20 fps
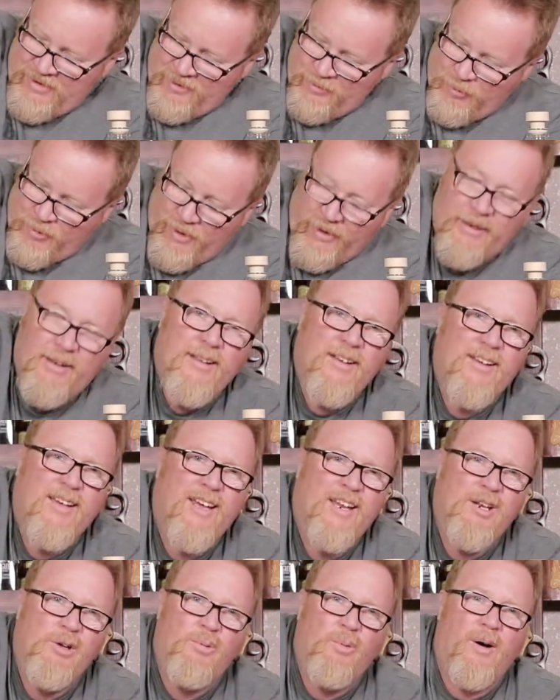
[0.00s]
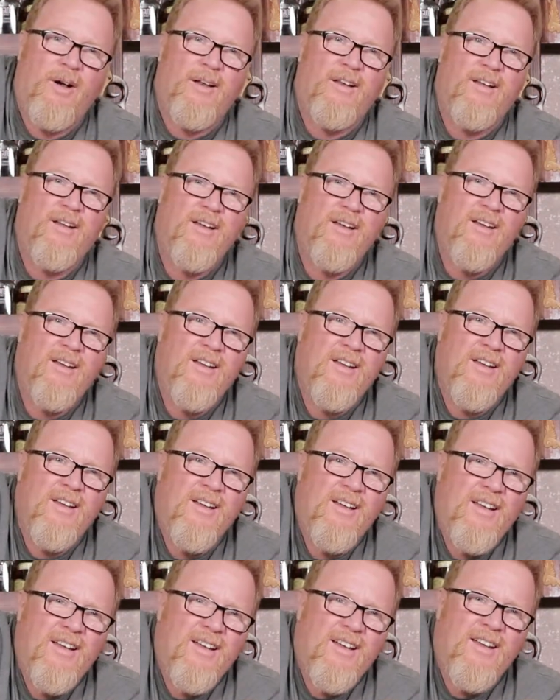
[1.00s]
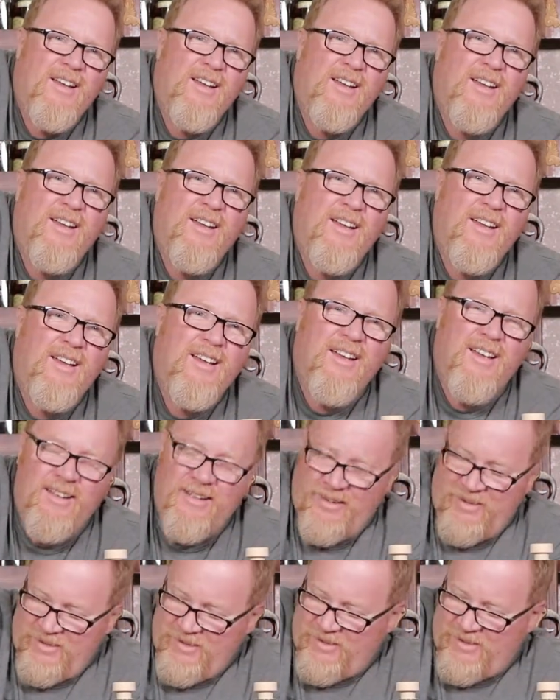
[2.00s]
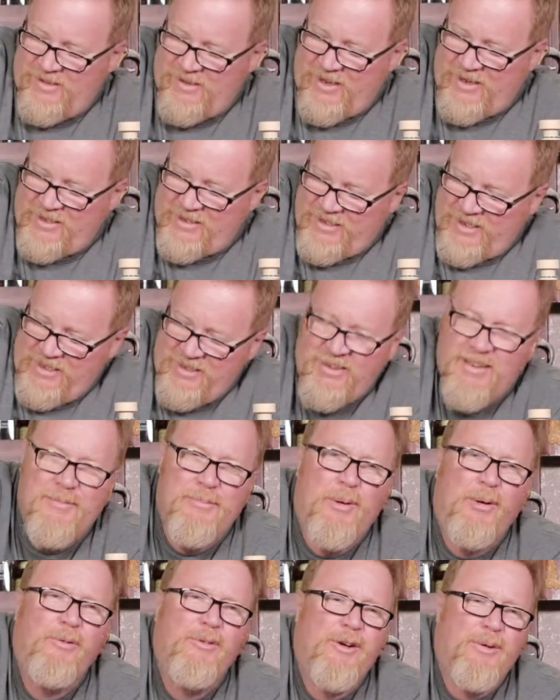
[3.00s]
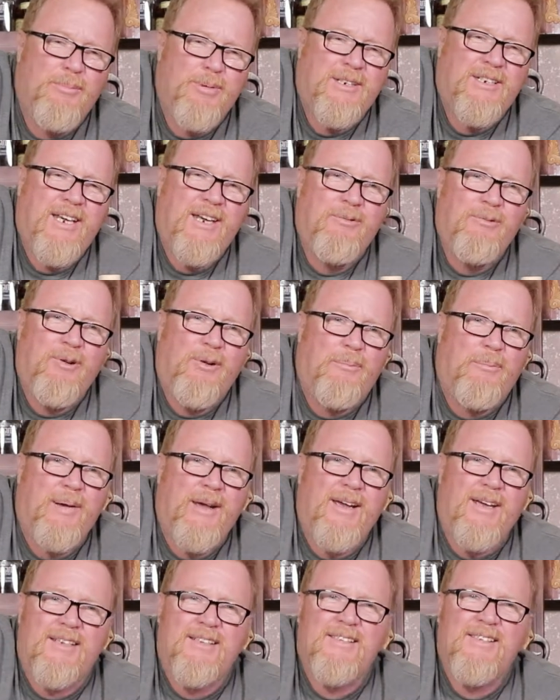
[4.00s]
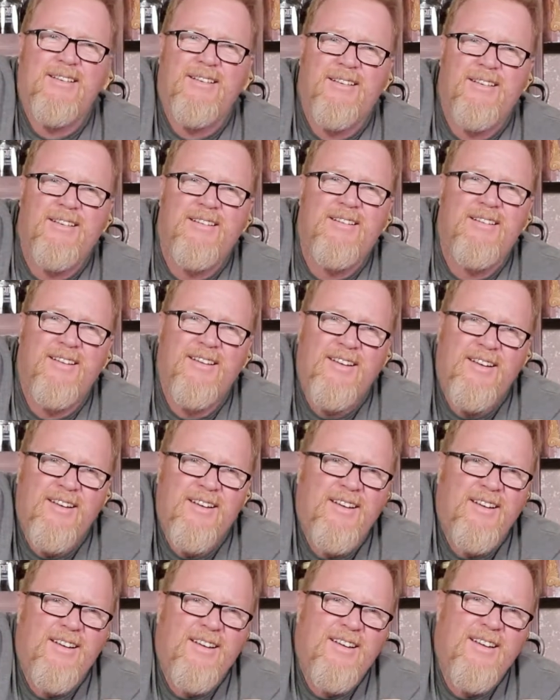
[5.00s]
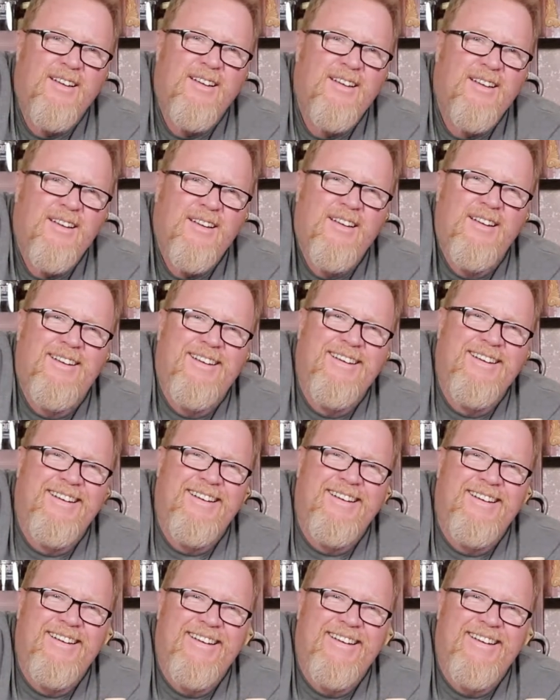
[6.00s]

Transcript: What? Can, can you what? Can I give you a piece of advice? I'd say you come over here, but you ain't wearing pants. Take